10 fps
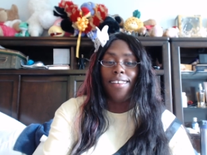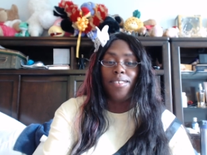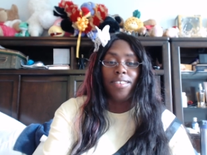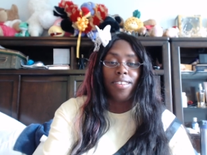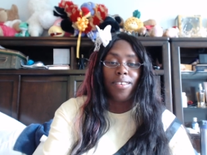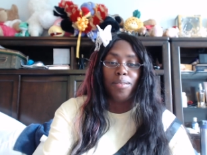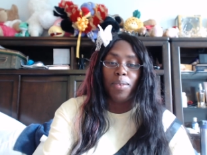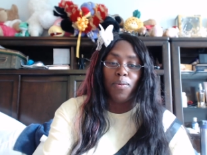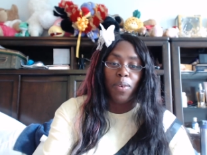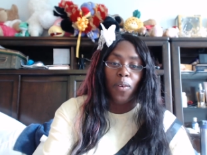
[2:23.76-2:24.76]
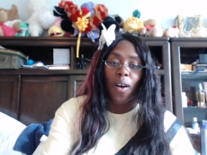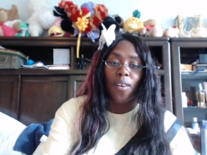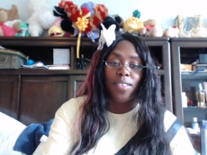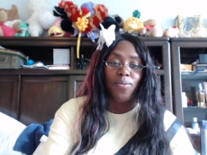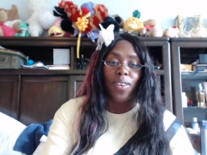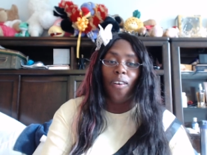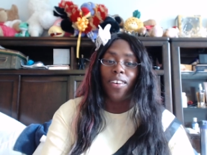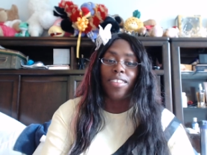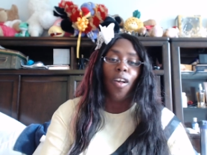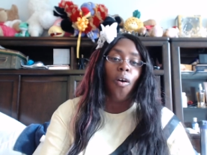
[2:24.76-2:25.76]
it's going to be real hard to
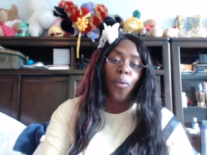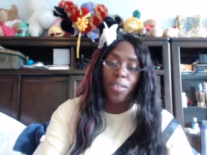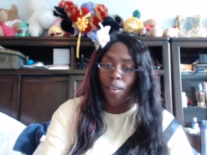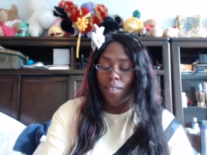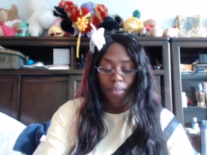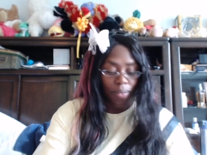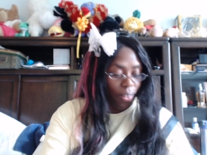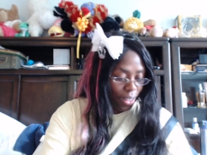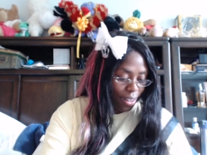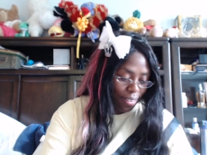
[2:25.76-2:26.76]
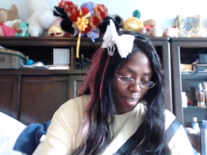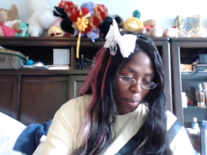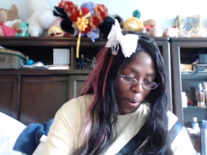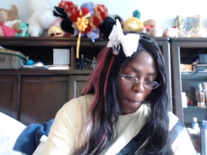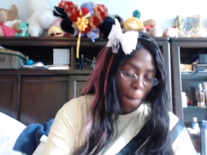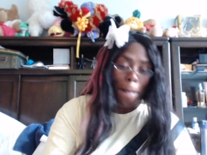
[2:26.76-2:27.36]
vlog. It's always hard to vlog in the summer.